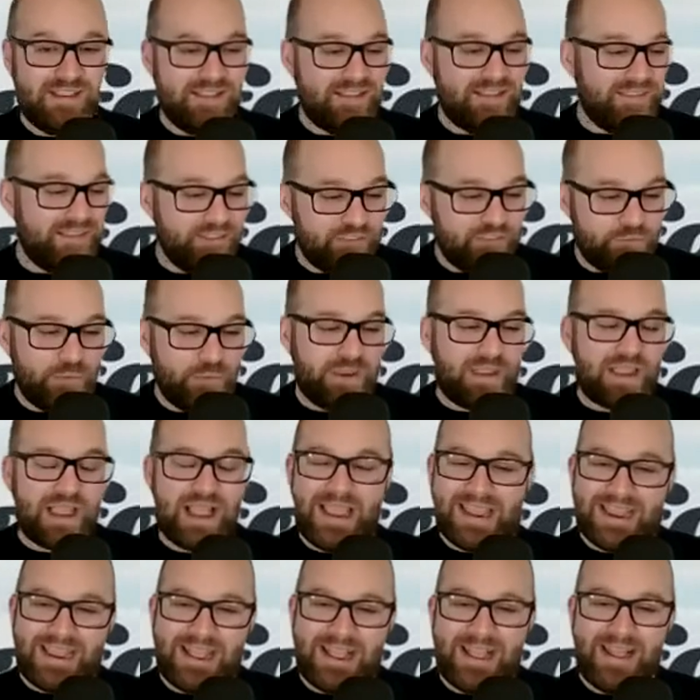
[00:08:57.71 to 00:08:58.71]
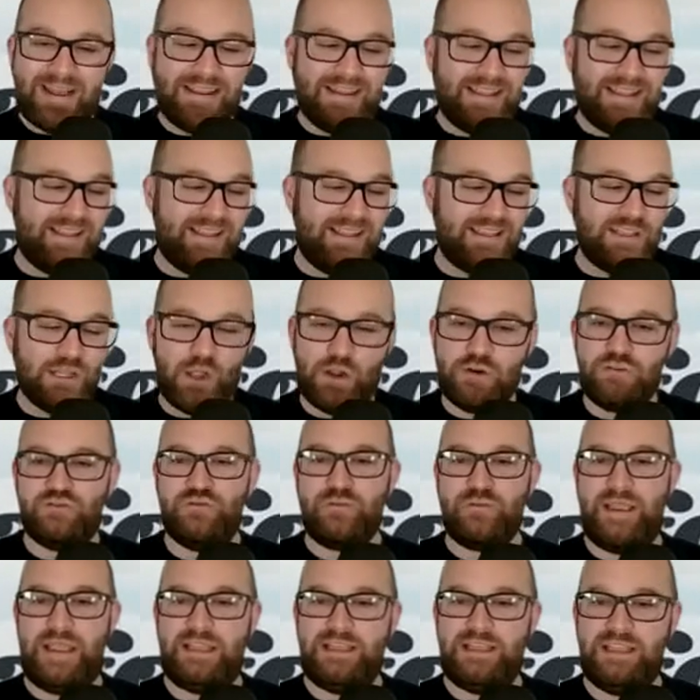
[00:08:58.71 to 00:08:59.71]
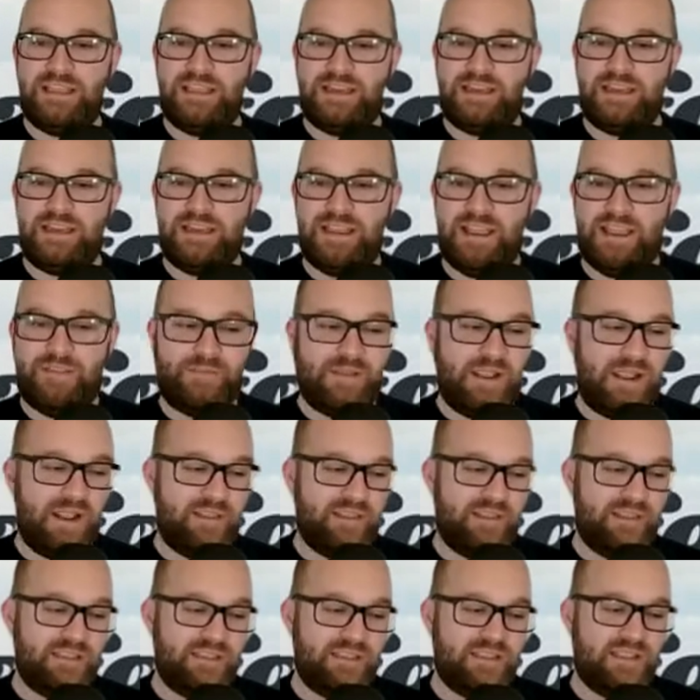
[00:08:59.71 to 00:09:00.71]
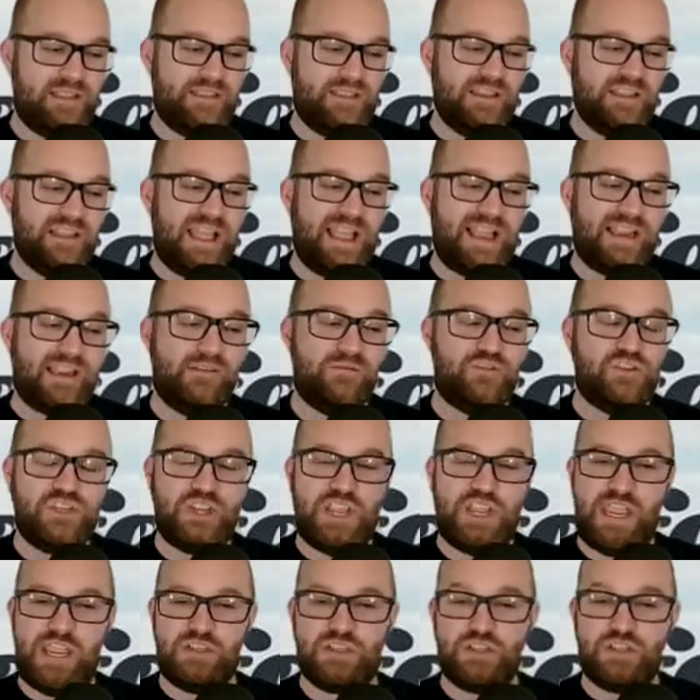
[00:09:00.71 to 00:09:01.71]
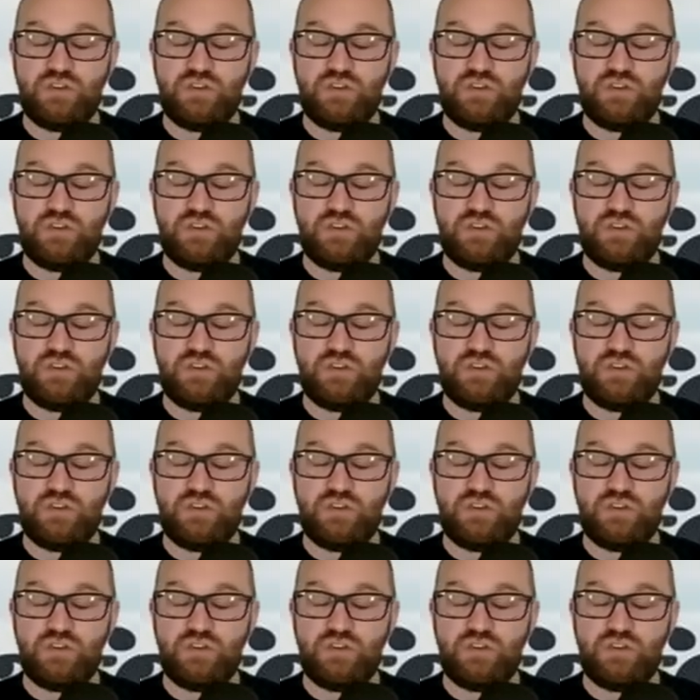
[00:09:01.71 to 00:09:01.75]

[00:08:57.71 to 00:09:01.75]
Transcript: This week I got laundromat lady and the lack of change.